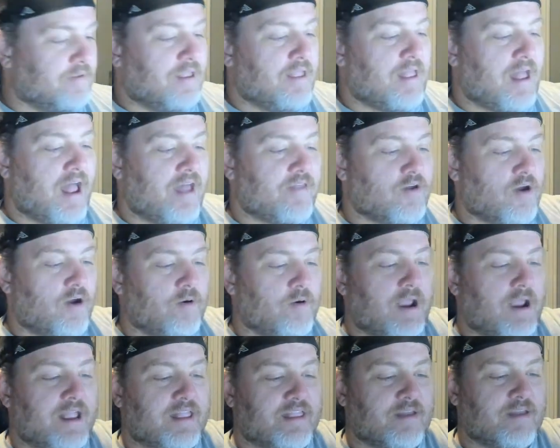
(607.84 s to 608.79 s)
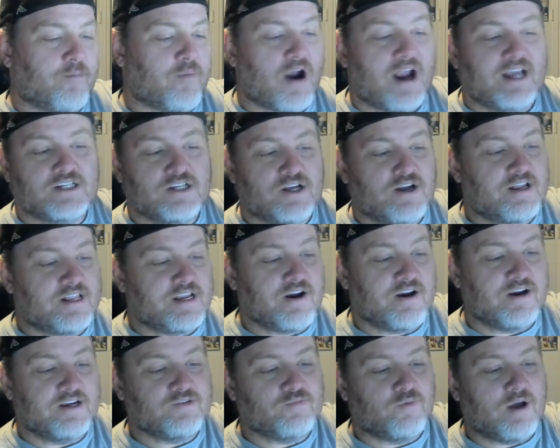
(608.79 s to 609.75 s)
I thought, and the price on there
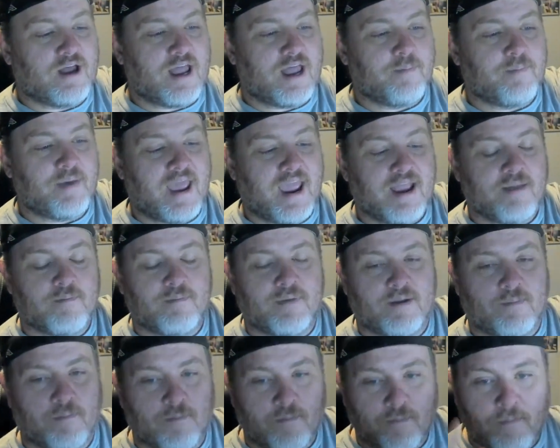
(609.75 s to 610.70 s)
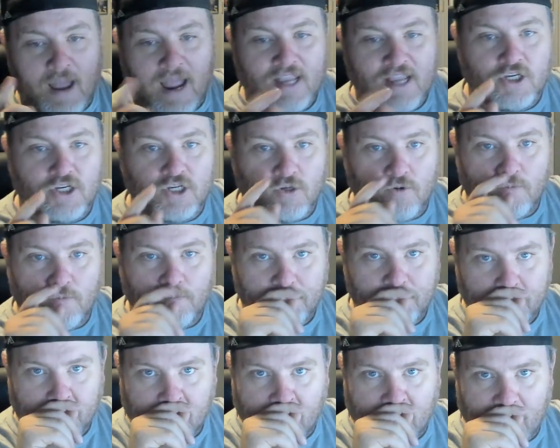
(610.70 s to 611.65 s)
is what I paid. But mind you,
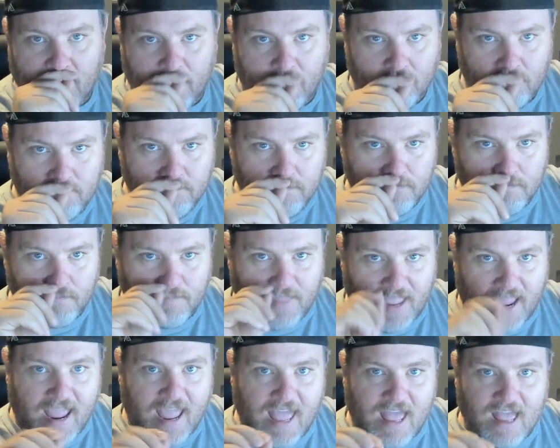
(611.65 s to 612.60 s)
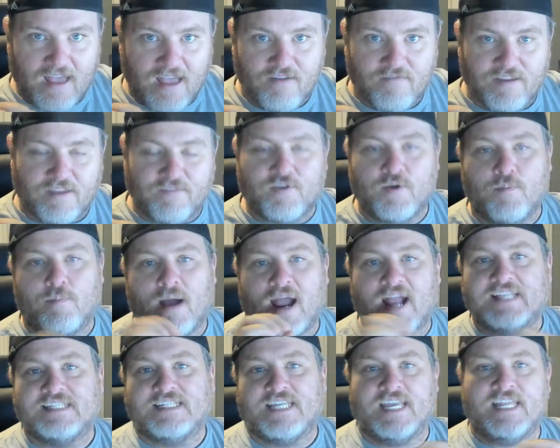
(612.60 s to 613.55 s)
they have, if you buy
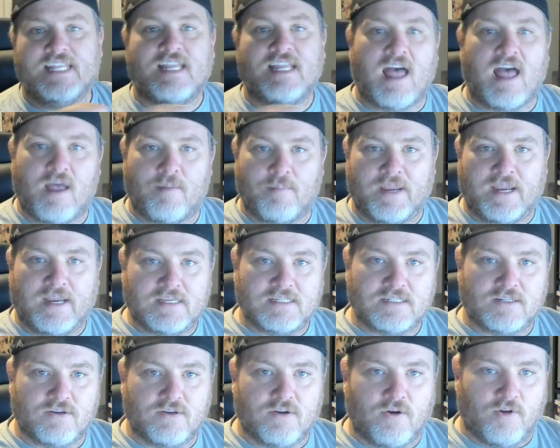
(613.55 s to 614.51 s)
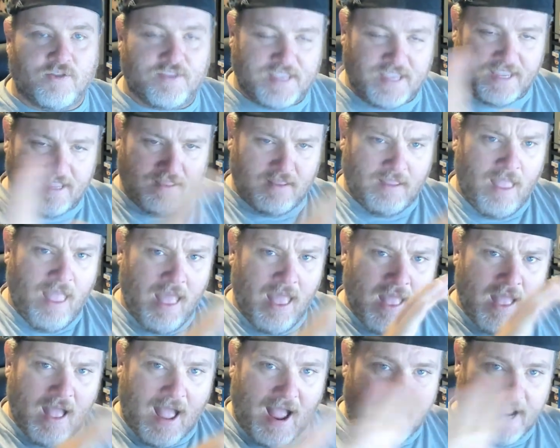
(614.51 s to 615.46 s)
10 comics or 10
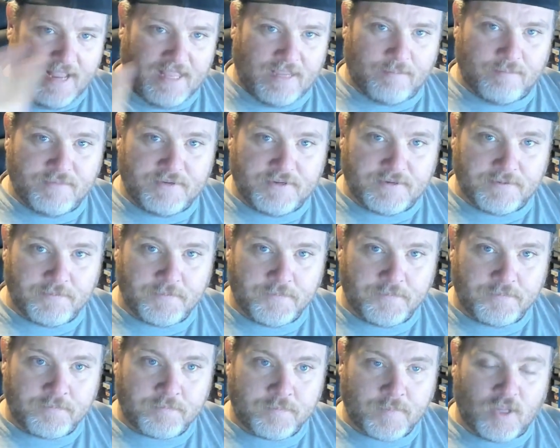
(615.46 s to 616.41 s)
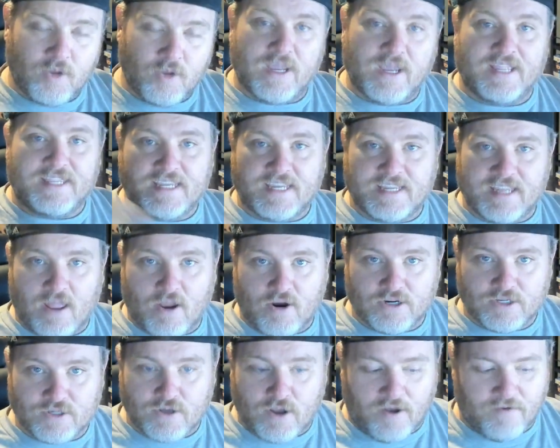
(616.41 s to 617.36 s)
items, you get
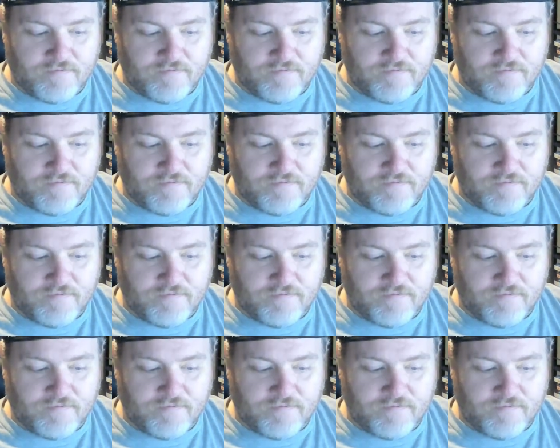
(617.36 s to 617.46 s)
$10 off.